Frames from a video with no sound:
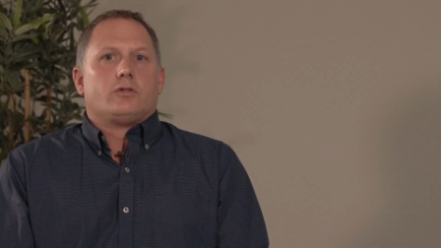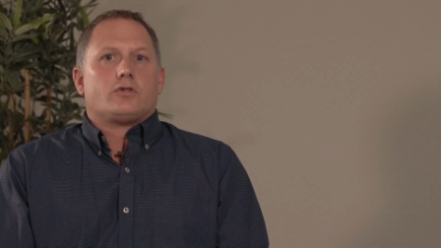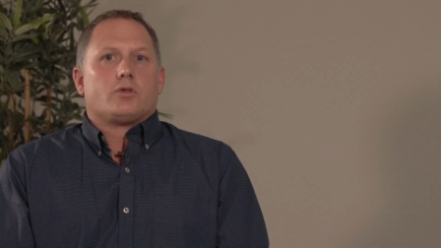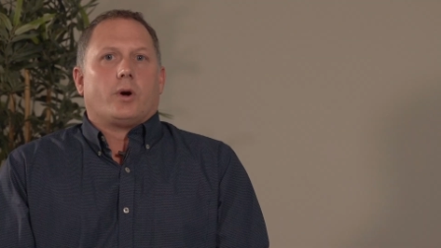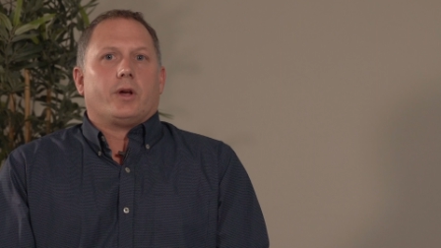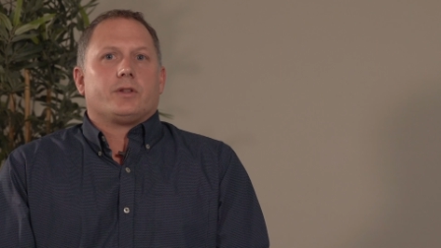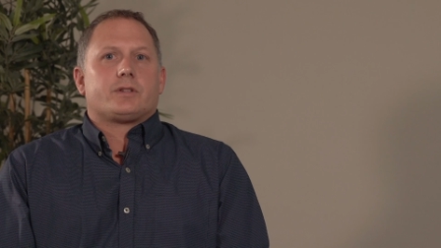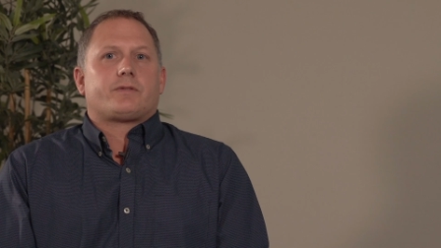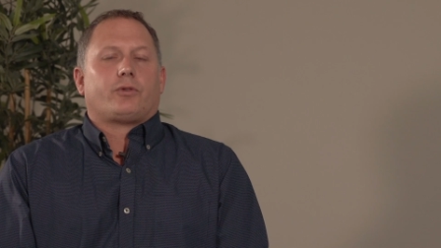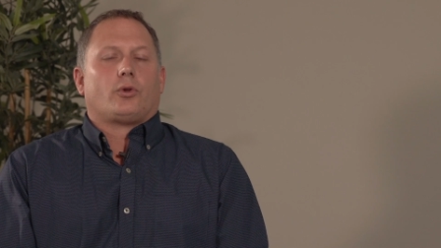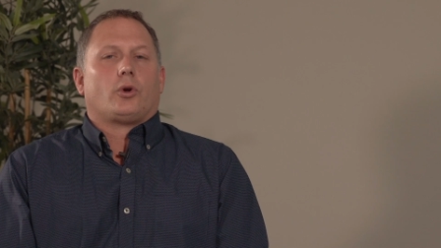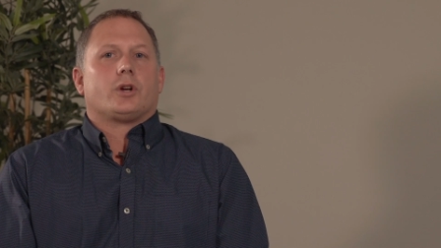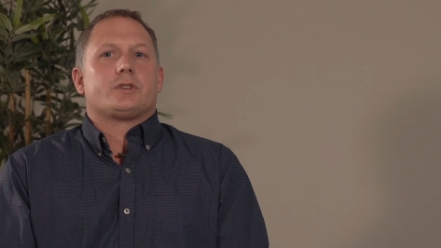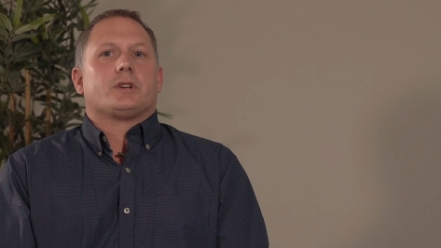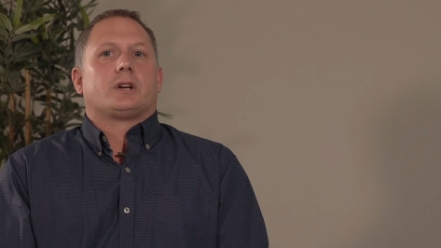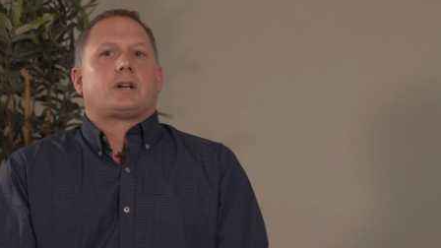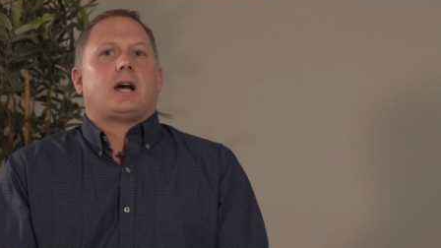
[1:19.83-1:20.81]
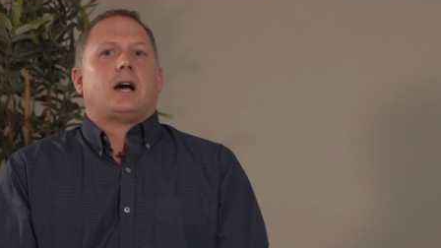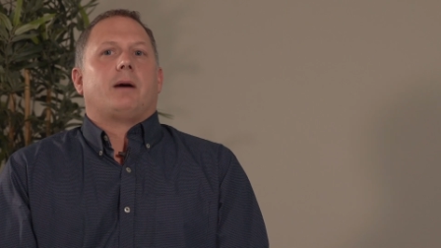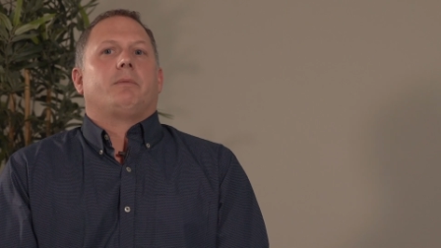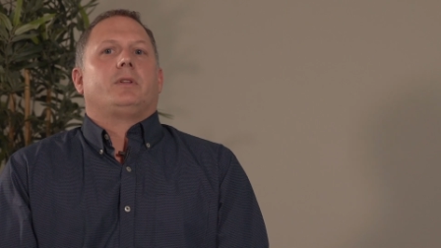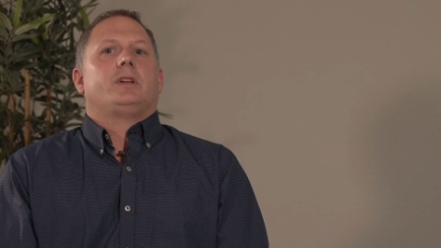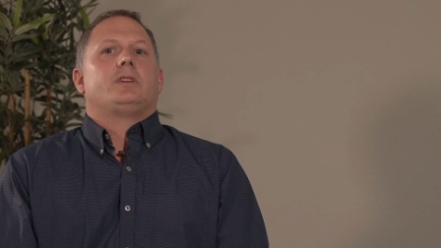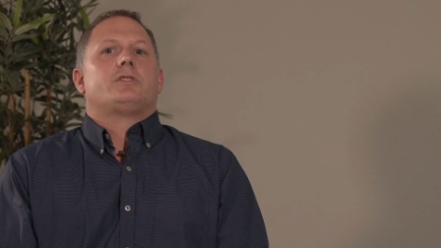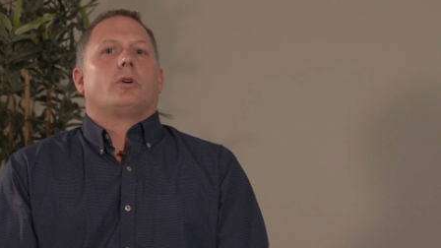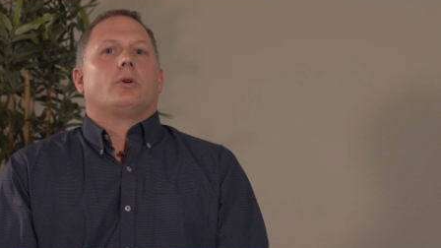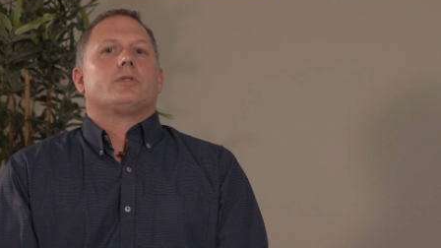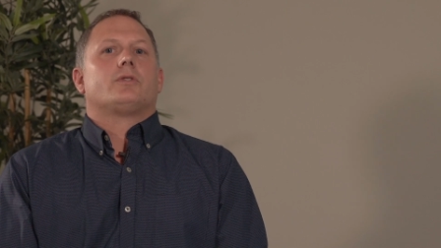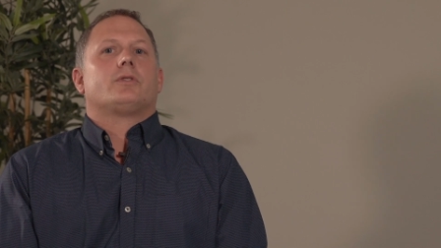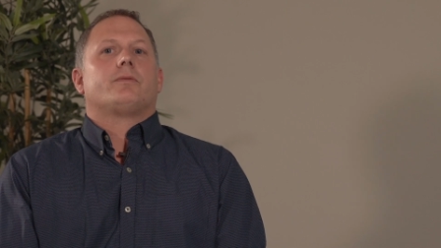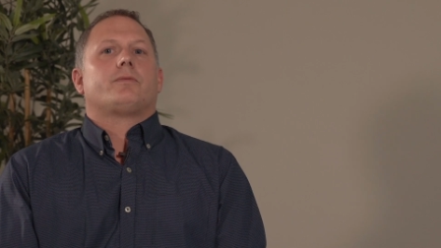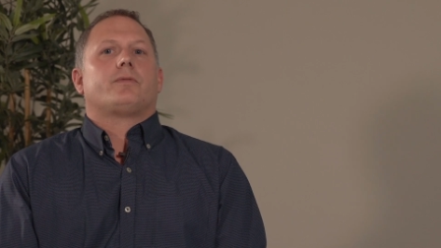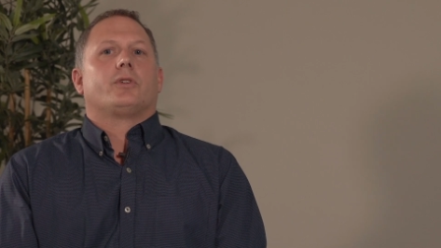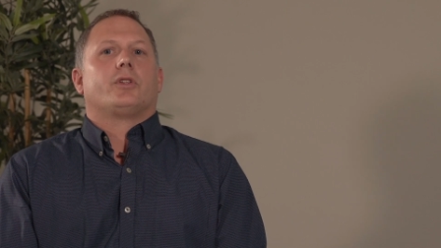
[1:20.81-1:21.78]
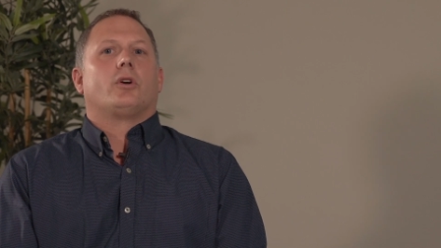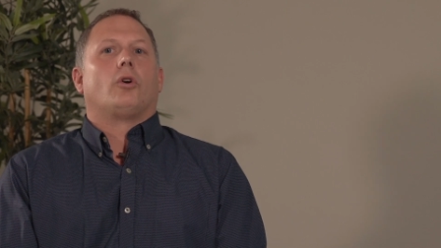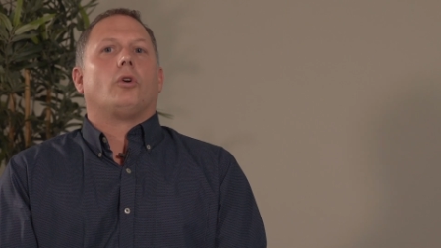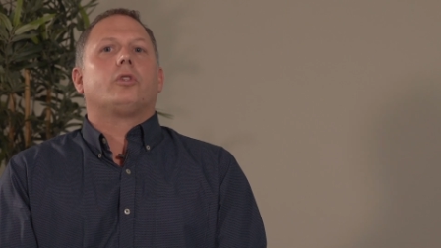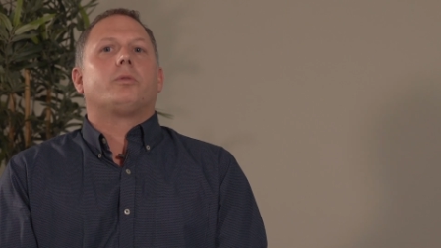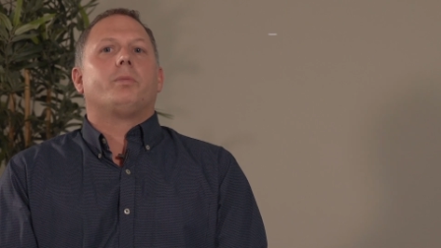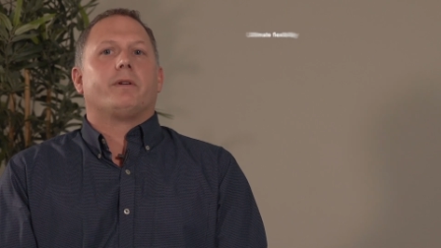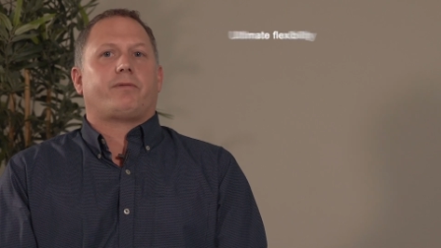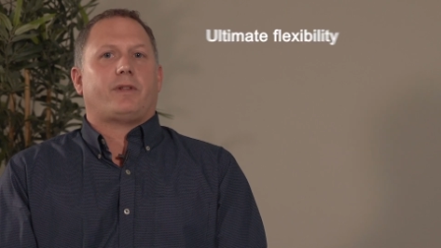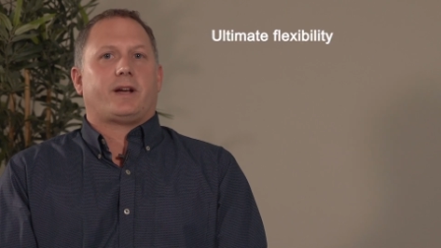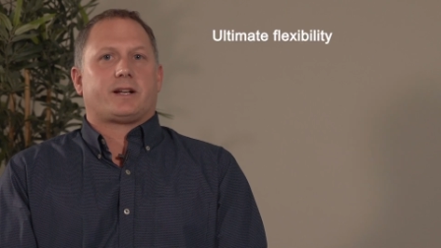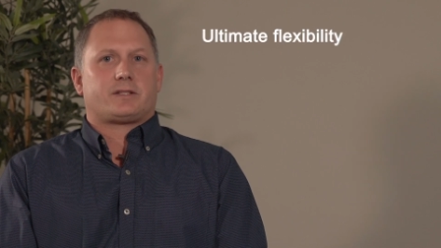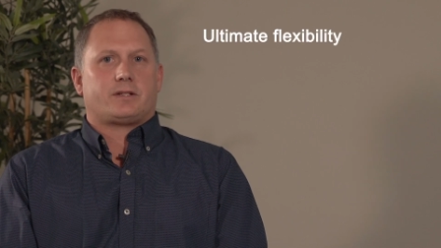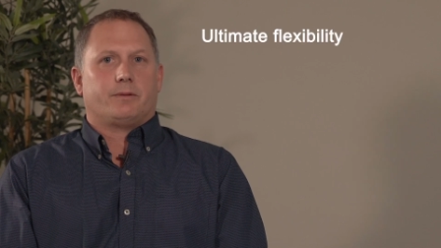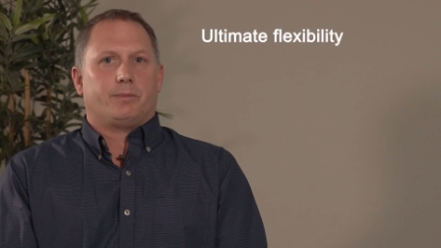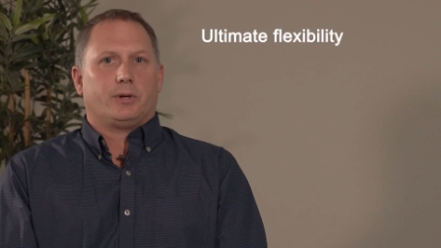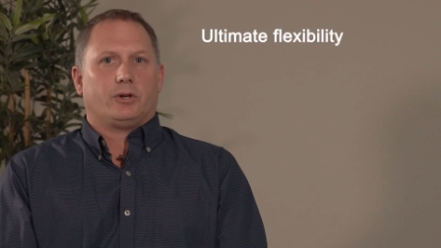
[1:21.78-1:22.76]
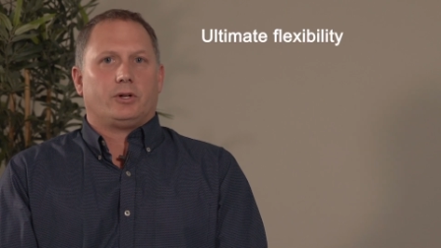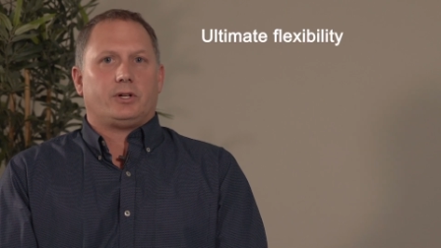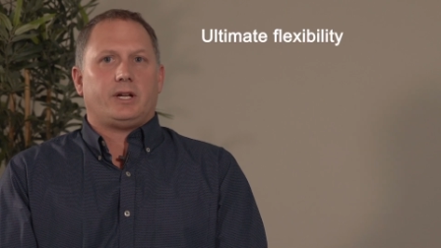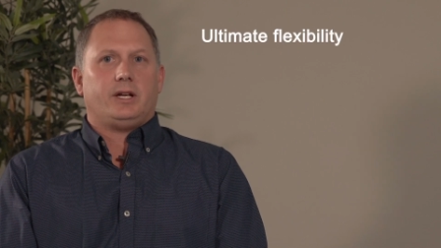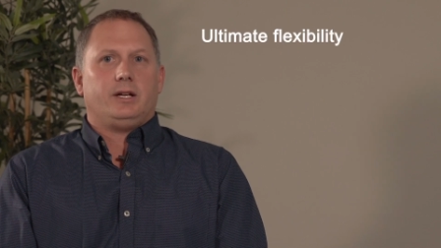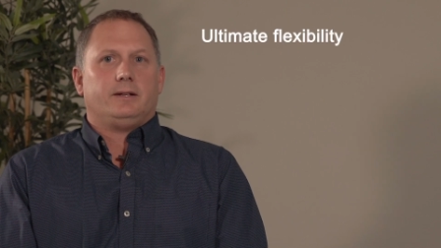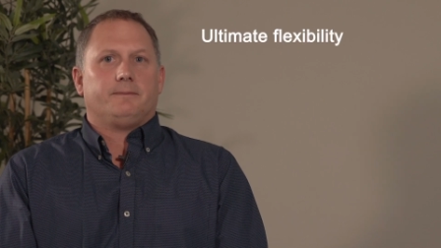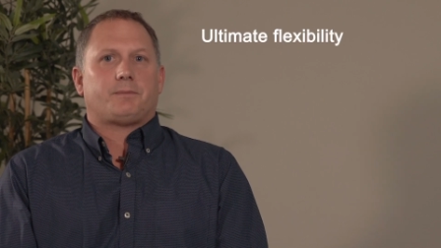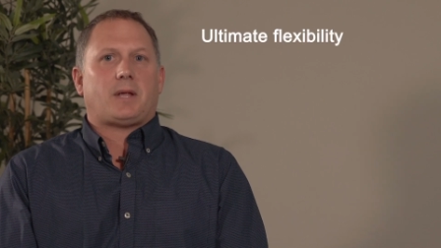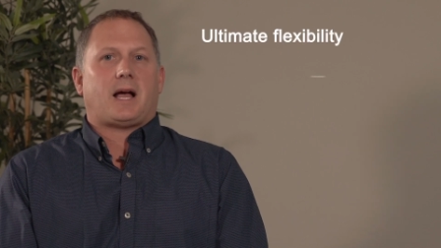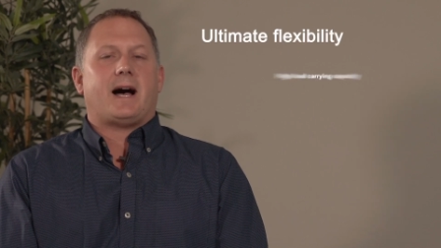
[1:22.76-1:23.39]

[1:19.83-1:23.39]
Jointless floors are commonly chosen for the ultimate flexibility,